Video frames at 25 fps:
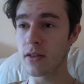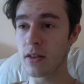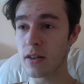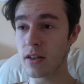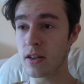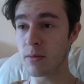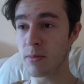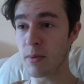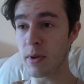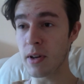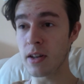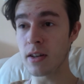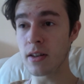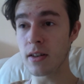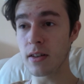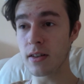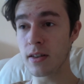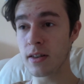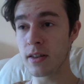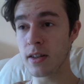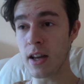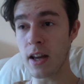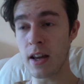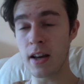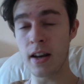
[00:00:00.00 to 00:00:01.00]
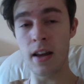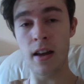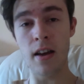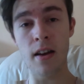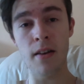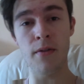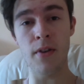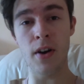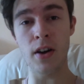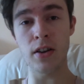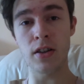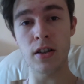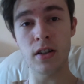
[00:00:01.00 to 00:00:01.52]
So I've just been sitting
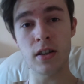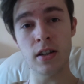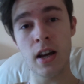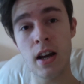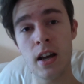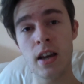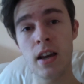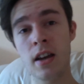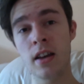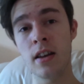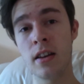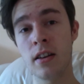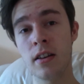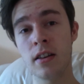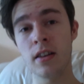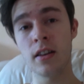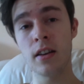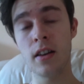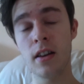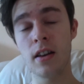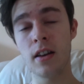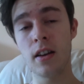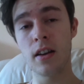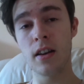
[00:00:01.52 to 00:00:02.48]
here vegetating,